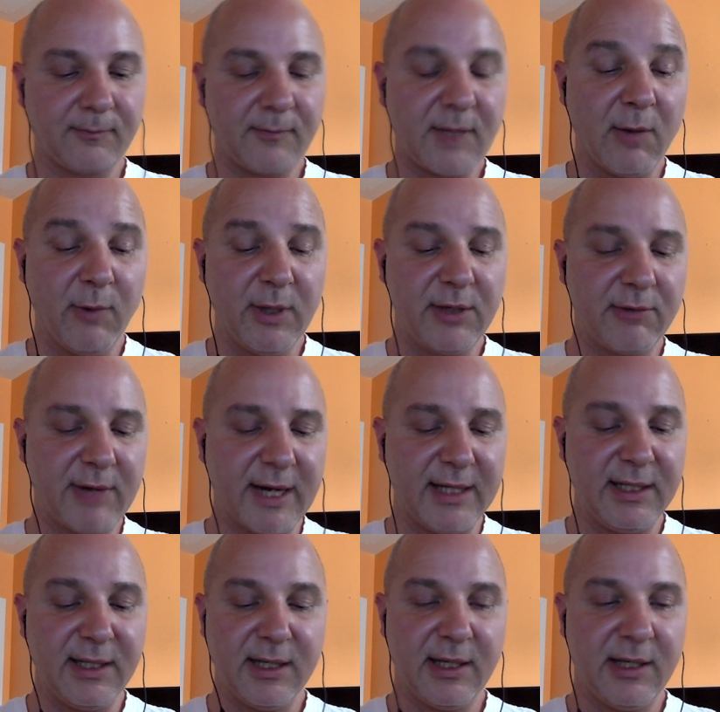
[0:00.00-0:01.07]
When you're
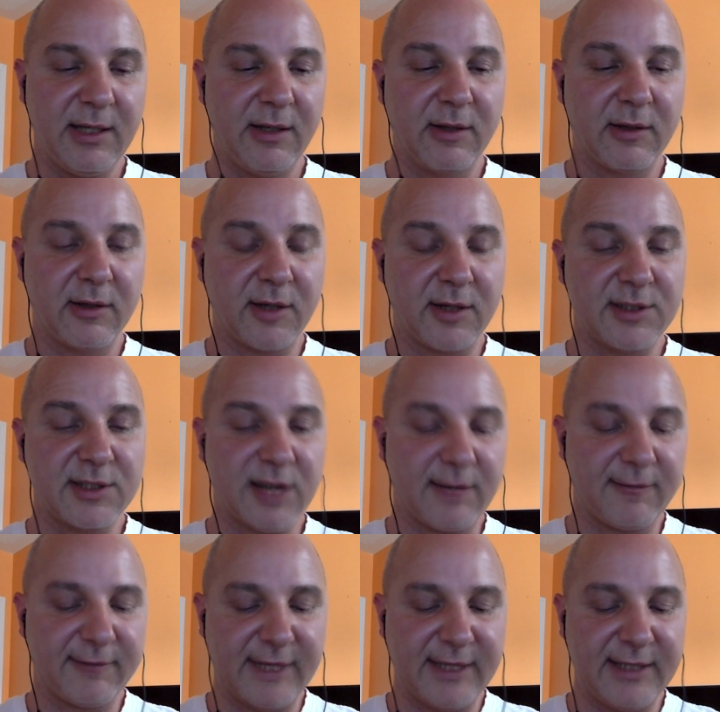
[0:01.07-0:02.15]
ready, click on
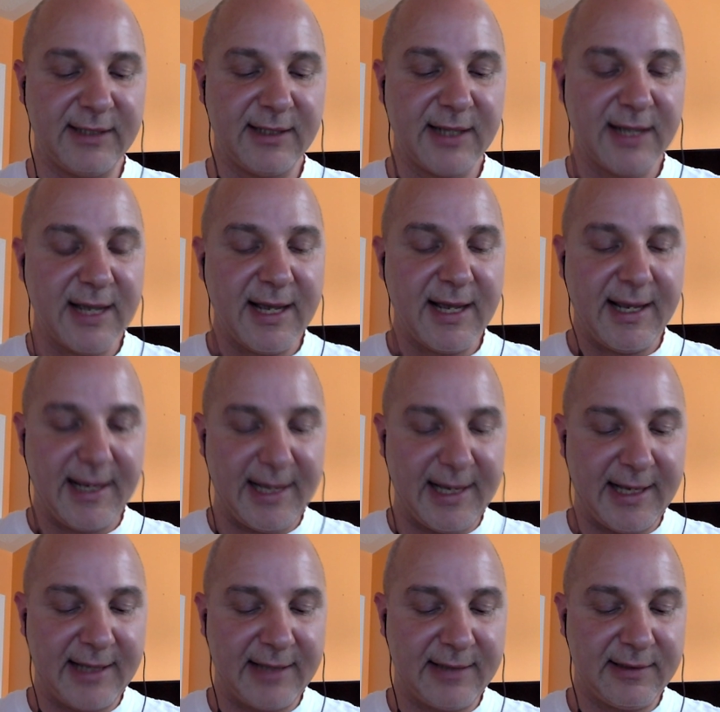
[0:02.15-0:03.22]
Start Flight,
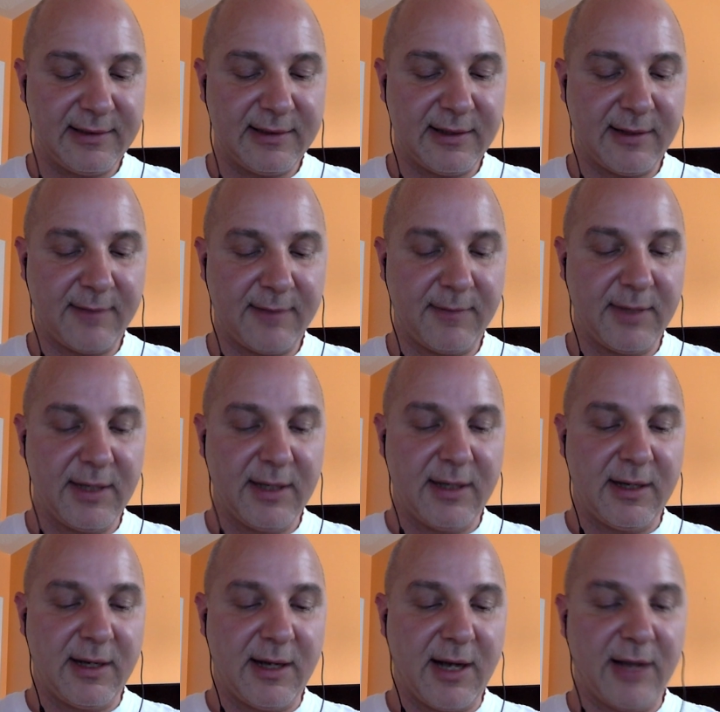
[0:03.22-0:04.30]
and
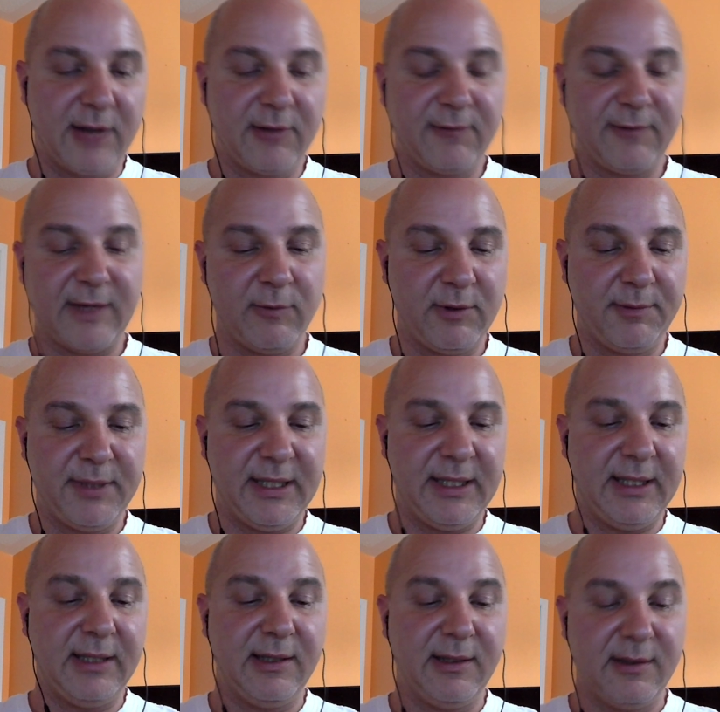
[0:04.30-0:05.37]
your flight will
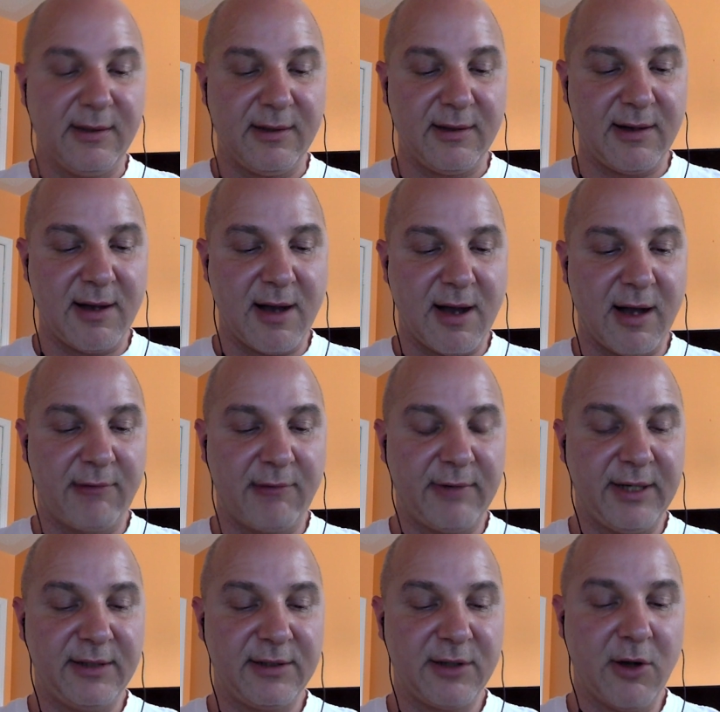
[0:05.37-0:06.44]
be
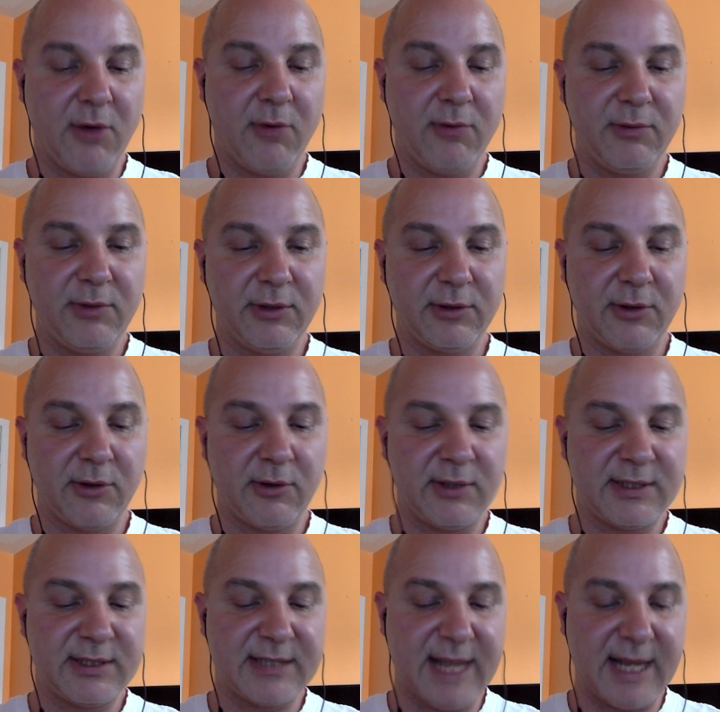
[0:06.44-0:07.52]
ready to go. You'll
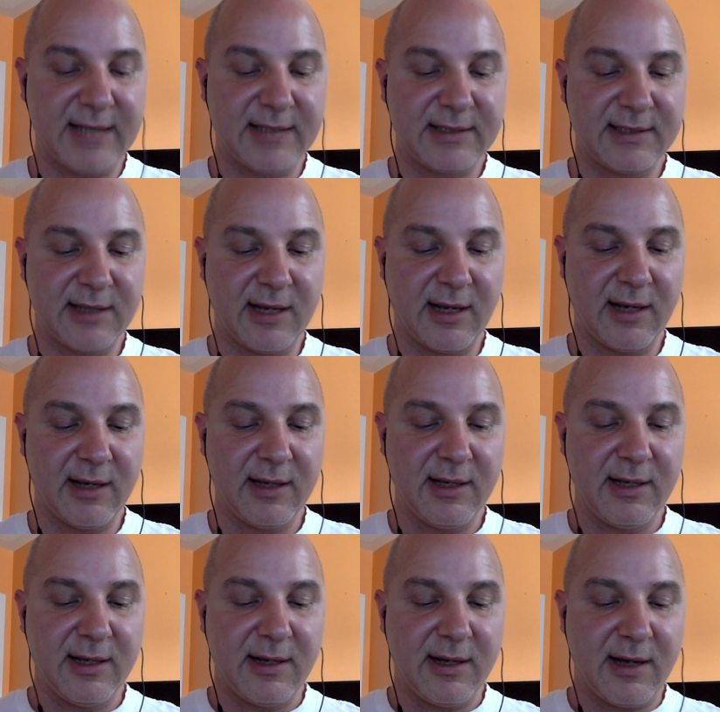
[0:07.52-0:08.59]
notice that
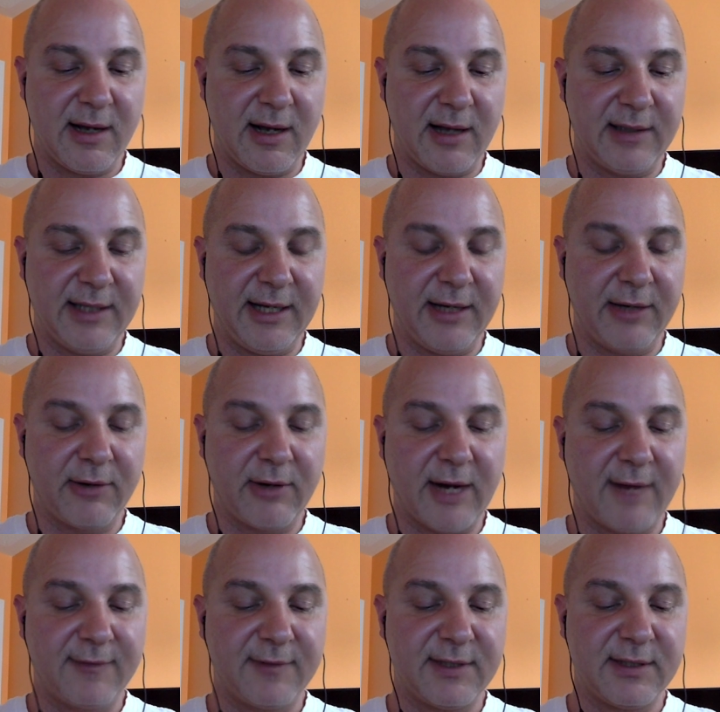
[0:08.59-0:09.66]
the
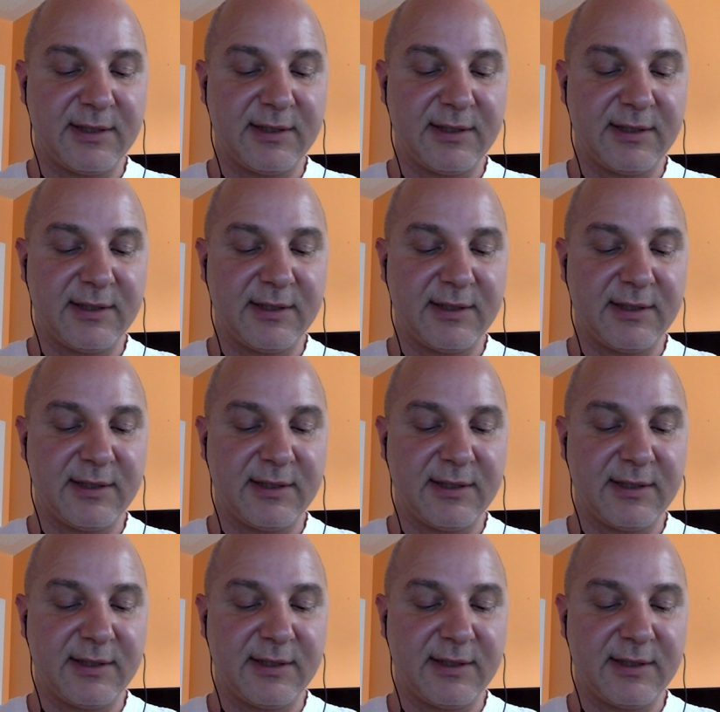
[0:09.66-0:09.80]
aircraft